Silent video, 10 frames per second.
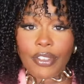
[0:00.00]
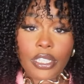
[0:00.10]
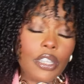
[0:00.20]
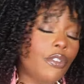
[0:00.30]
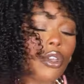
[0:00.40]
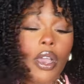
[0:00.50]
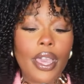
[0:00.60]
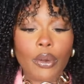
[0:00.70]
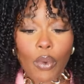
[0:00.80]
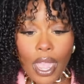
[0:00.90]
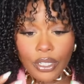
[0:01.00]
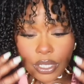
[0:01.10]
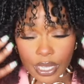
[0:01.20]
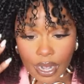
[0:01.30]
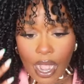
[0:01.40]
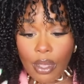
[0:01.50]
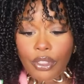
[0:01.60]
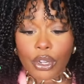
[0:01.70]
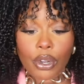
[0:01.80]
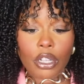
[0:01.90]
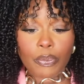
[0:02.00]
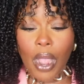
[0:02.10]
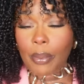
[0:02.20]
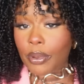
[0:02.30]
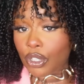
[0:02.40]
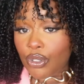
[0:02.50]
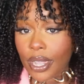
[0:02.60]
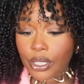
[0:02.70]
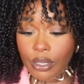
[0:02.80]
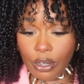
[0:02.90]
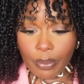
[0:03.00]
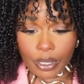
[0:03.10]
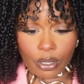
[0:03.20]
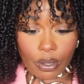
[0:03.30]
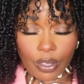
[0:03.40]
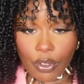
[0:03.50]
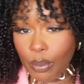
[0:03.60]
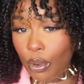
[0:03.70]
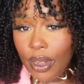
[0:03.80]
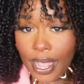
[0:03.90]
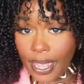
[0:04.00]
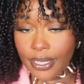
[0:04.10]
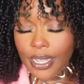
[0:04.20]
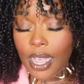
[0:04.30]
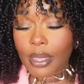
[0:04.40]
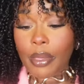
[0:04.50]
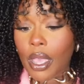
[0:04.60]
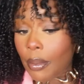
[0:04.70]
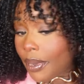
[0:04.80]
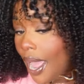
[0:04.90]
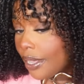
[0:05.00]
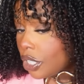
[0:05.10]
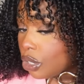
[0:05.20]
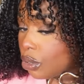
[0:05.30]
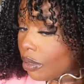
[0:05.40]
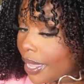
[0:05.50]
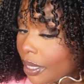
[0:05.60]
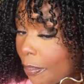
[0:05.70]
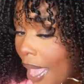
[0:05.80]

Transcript: obviously, if you go ahead and wash this hair out, the curls probably will stretch a little bit, so it'll give you more hang time. But I actually do like the